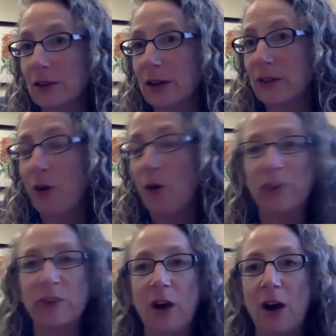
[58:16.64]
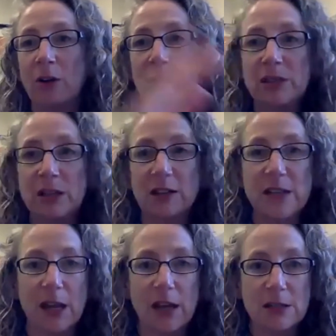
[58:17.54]
it's always an awkward thing
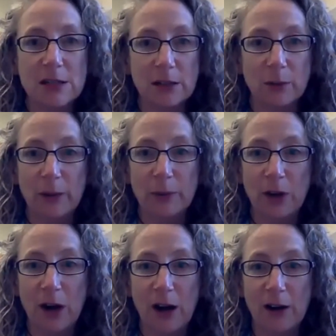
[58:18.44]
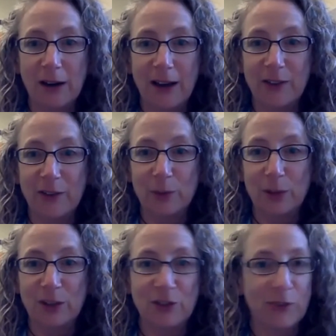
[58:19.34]
to end a webinar as
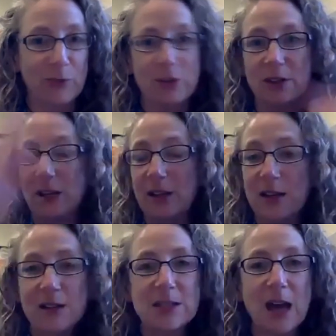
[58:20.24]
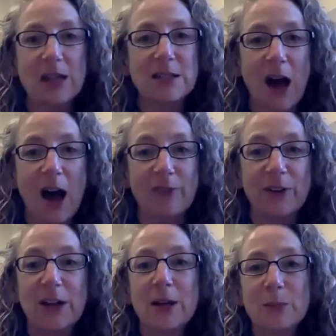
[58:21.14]
everybody just sort of signs off,
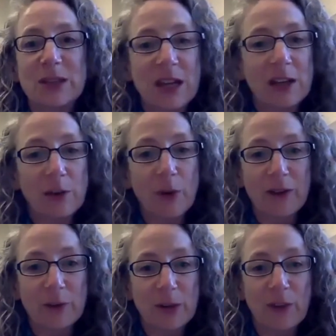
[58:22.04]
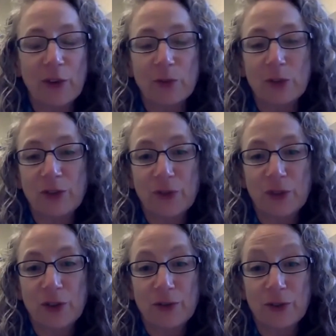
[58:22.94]
but thank you everybody so much
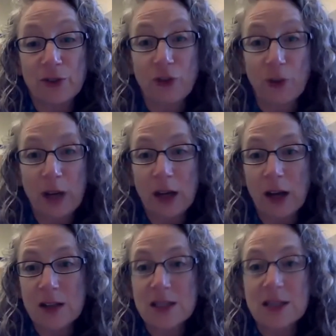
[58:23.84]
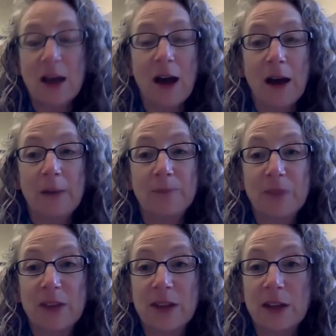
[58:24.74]
for joining us.
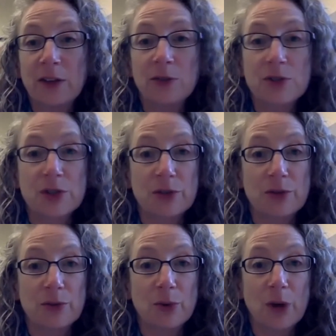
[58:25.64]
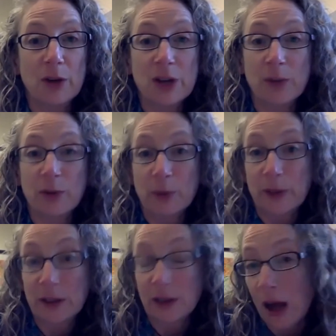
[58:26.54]
Thank you to Dartmouth
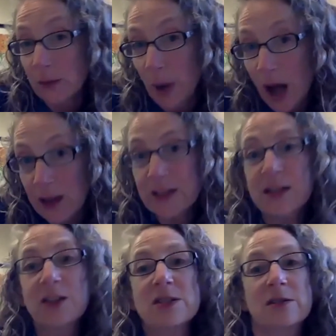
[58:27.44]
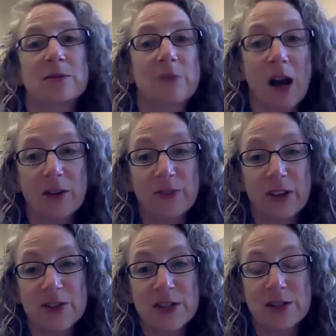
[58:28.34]
Women in Law and Politics, to the
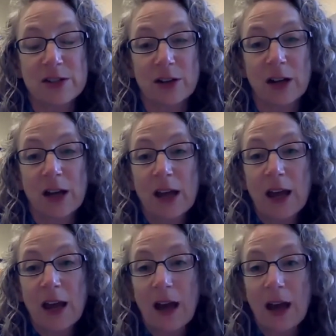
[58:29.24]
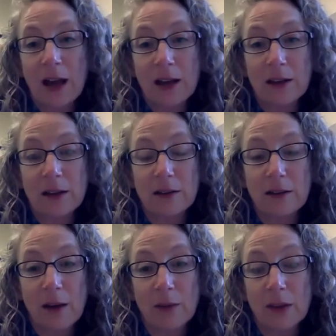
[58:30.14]
Rockefeller Center, and
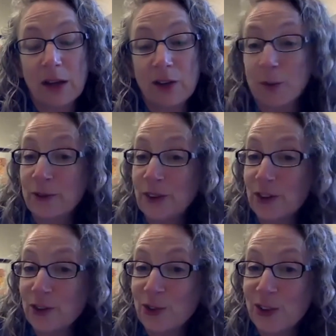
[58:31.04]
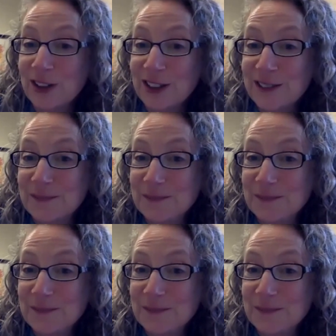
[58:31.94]
thank you to Professor Ziegler.